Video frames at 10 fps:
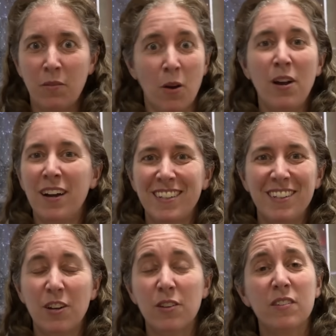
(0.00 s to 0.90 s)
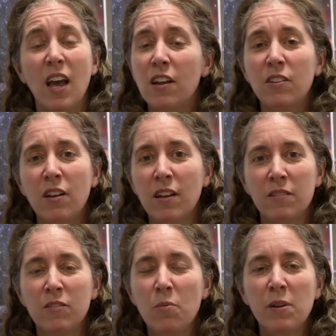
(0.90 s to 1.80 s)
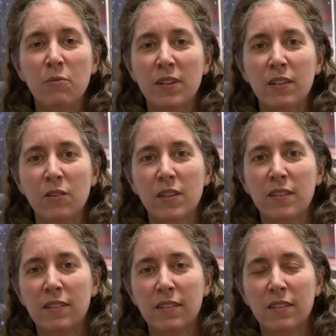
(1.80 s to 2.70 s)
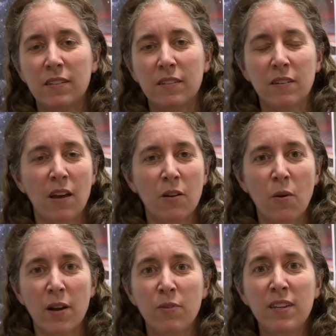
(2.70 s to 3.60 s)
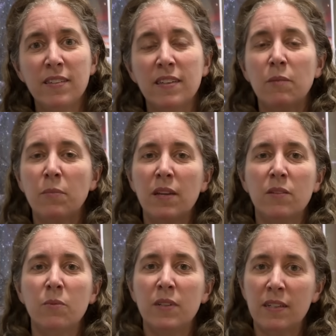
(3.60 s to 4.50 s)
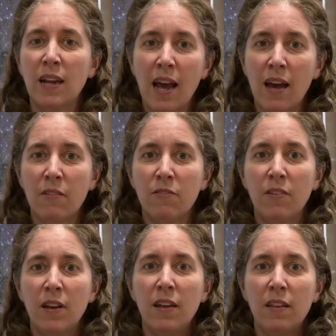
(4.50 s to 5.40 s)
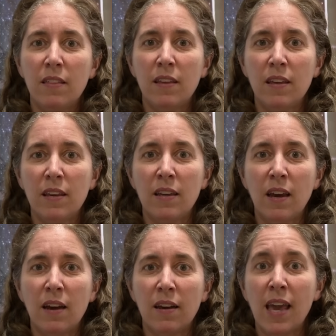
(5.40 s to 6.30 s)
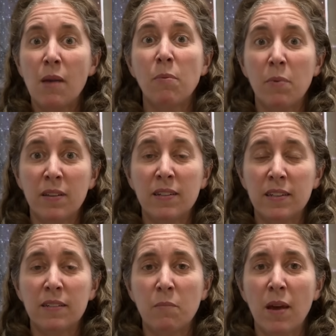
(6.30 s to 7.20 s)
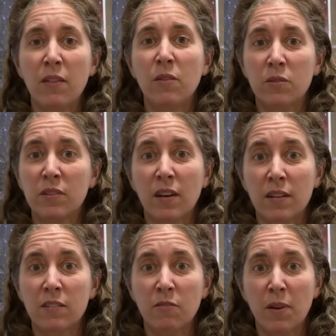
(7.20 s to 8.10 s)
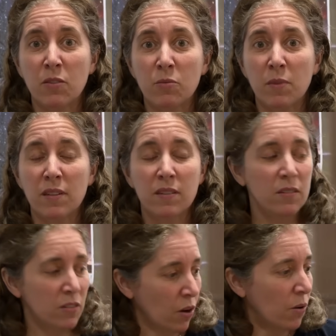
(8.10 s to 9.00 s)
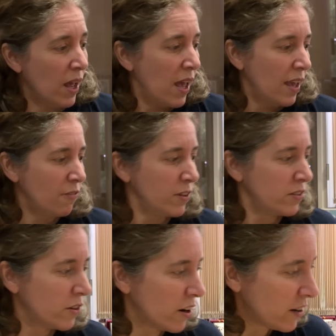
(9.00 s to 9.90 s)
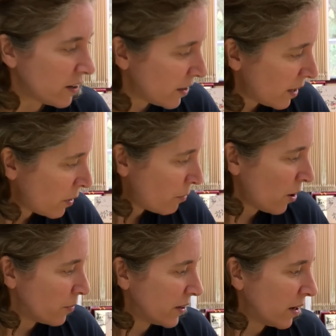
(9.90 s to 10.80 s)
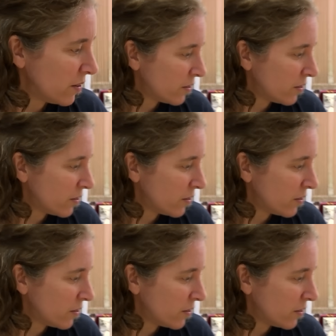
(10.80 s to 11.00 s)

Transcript: Pocock didn't know this. Nobody really knew this until quite recently, because we didn't have the capability to make those kinds of measurements. So if we start, I'm going to get my props out